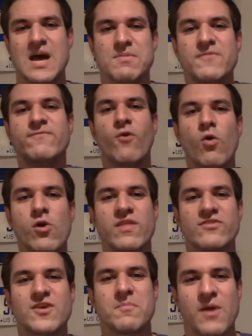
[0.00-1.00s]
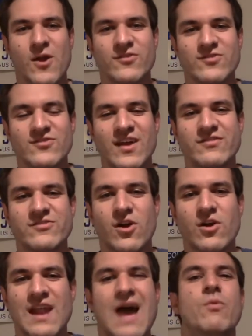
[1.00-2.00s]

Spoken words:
Before this comparison test started,